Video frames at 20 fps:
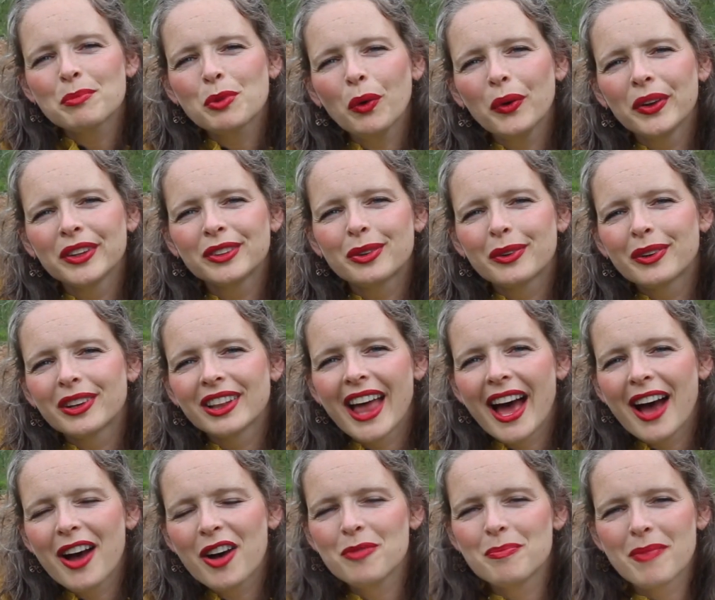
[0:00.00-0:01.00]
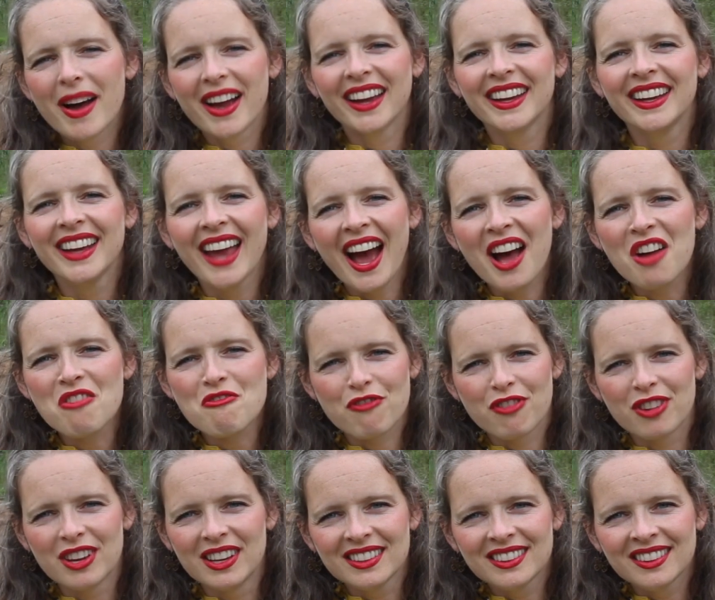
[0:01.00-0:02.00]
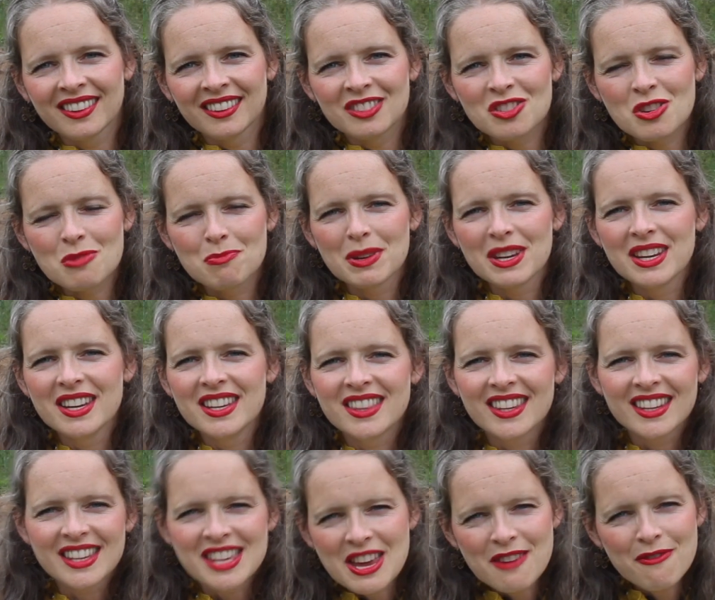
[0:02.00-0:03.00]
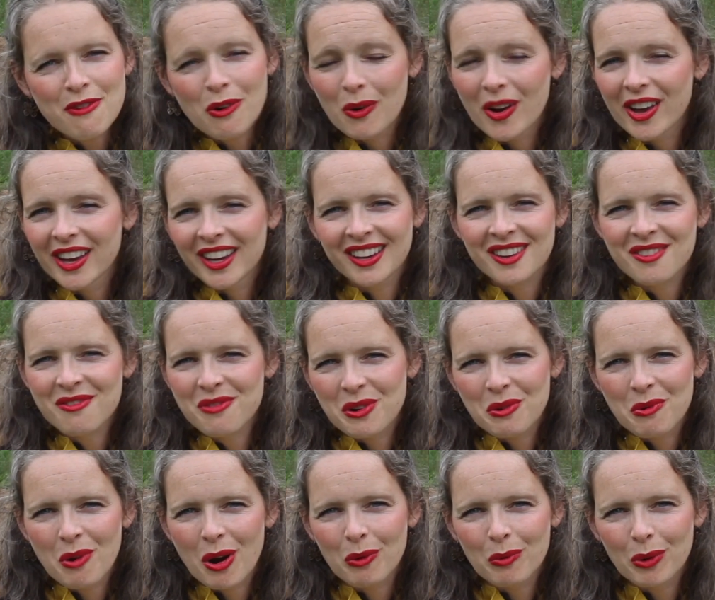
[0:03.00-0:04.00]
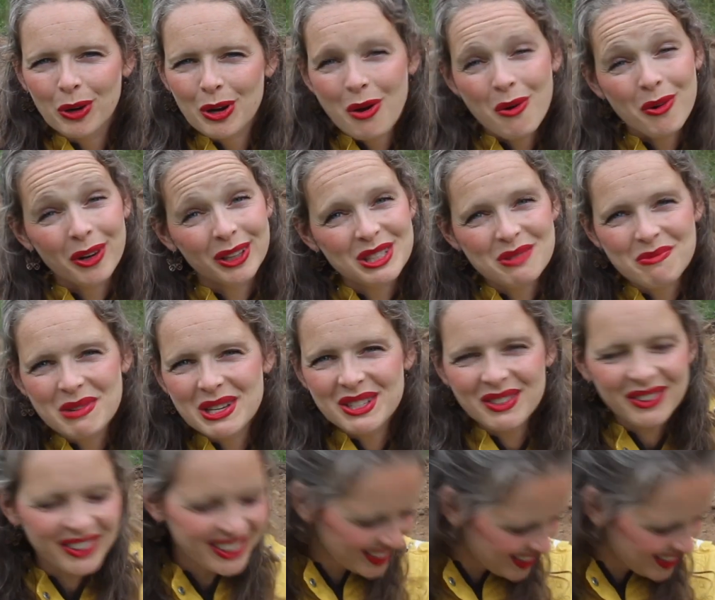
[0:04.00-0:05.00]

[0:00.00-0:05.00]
going to allow my outfit to be the giveaway for what we're going to be doing